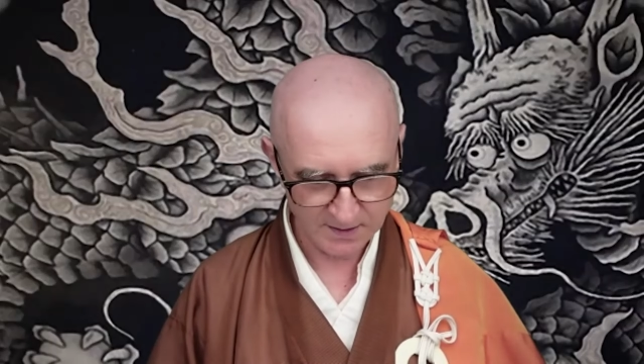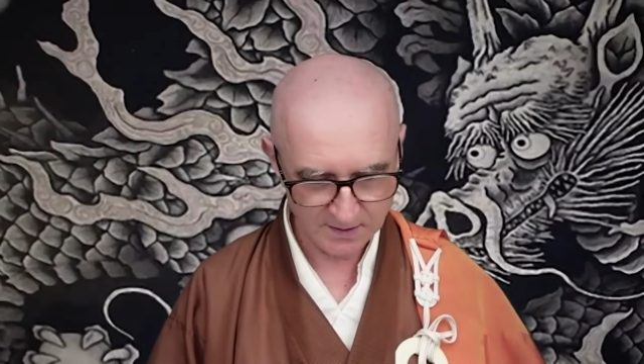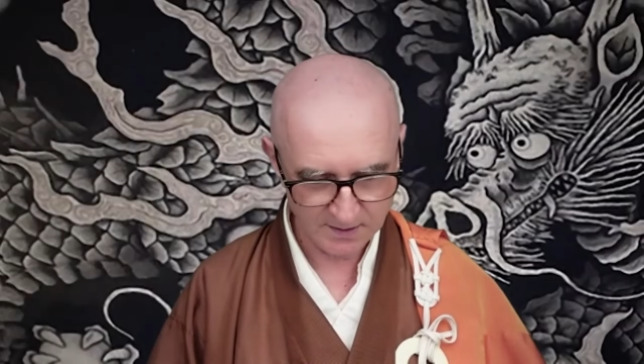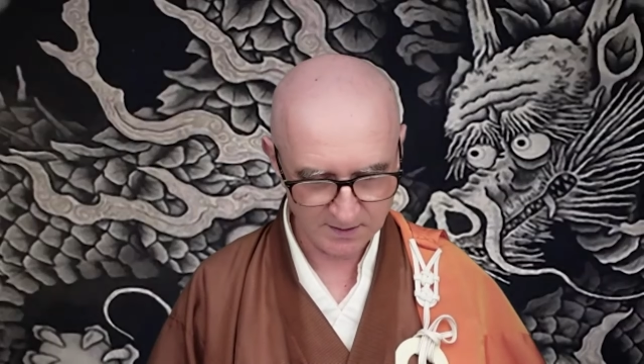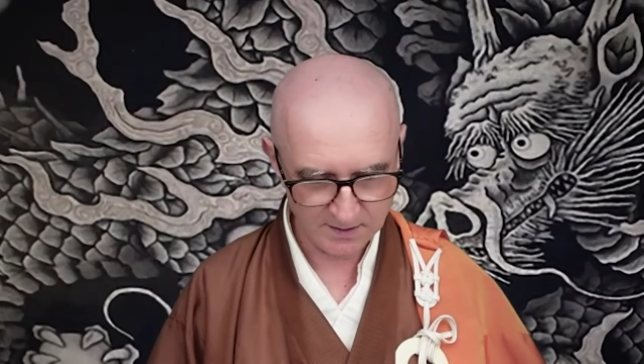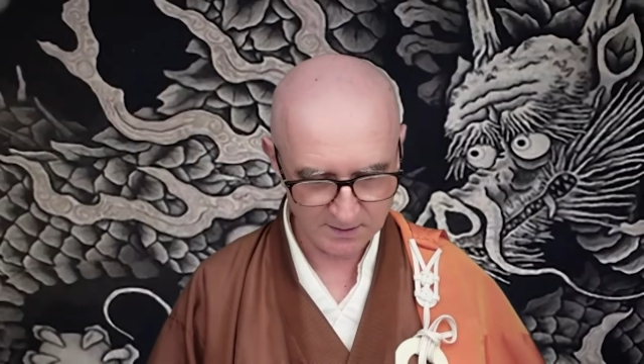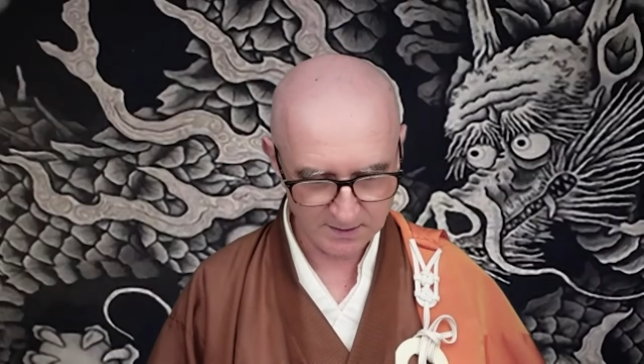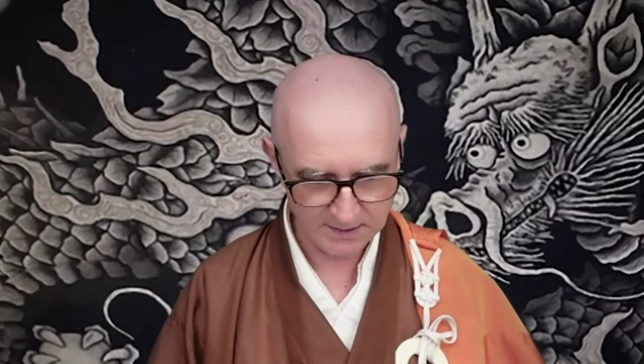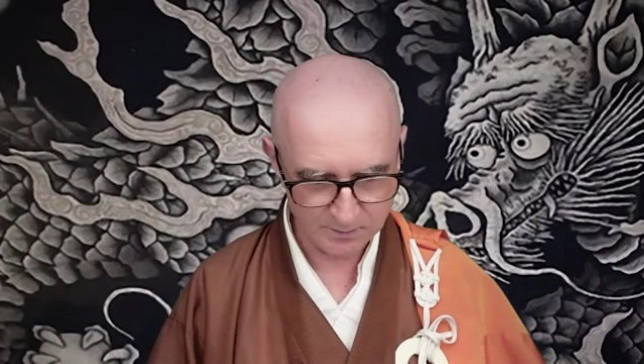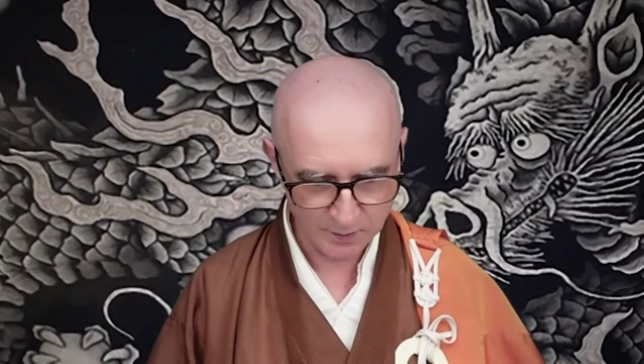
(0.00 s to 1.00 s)

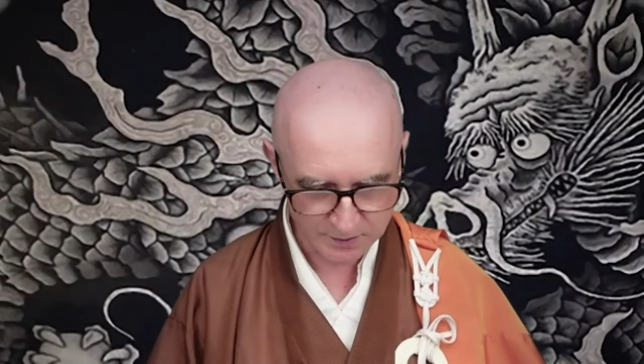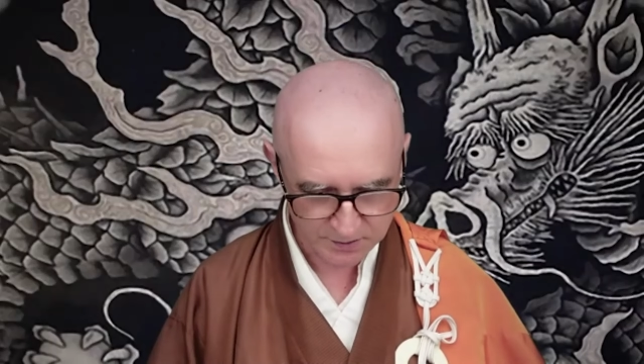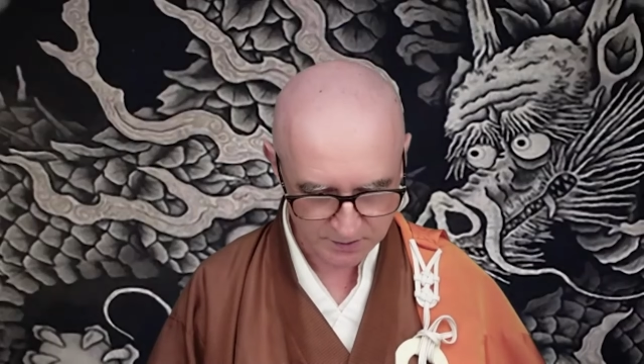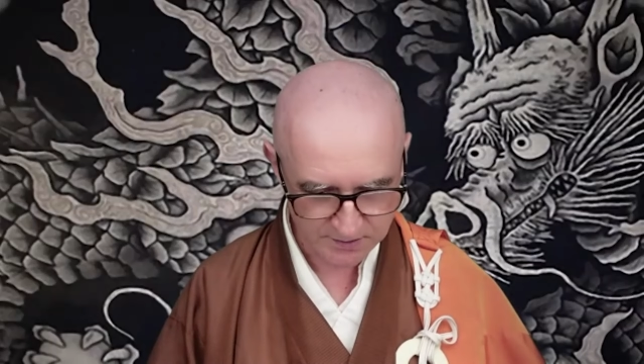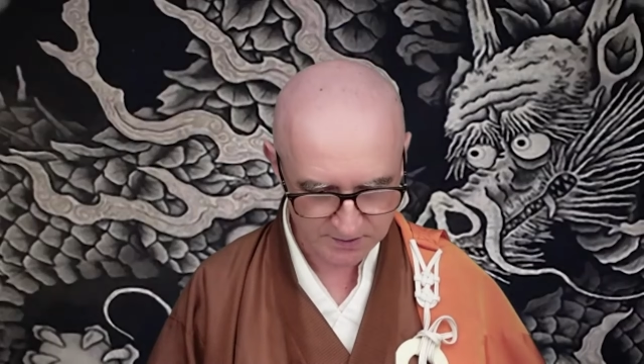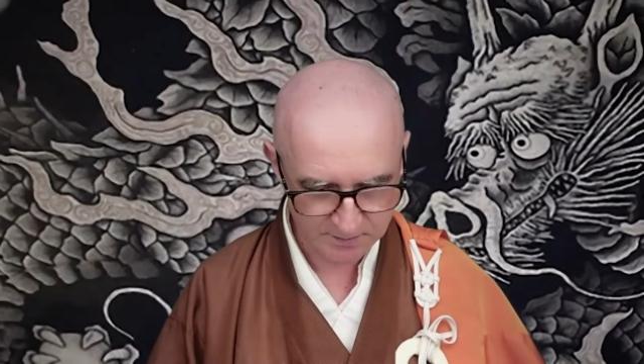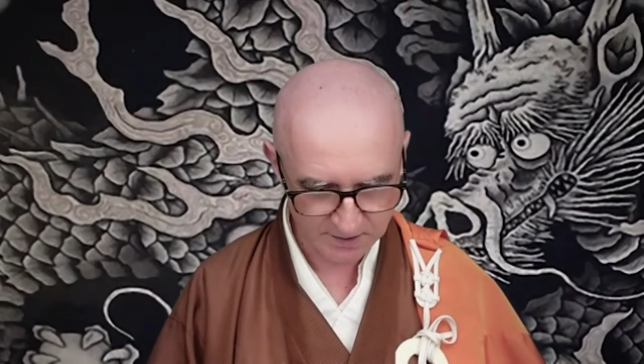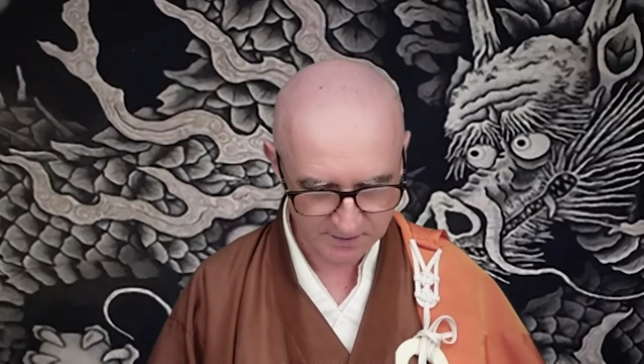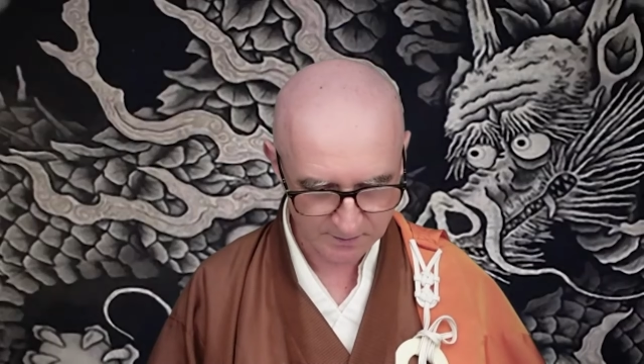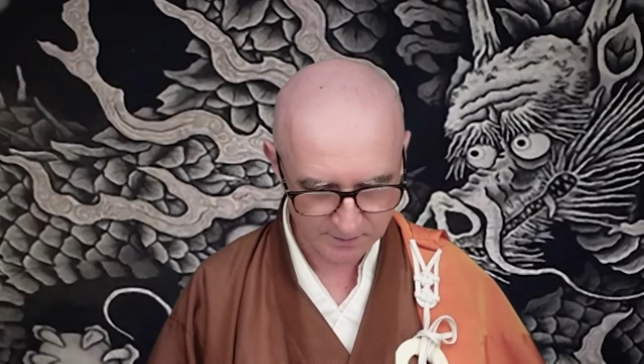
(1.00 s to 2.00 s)
And Monju's
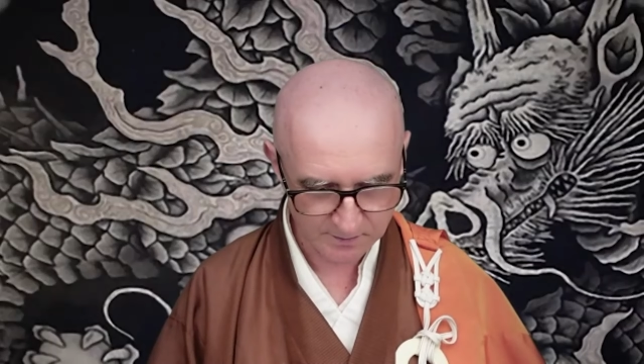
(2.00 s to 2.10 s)
mantra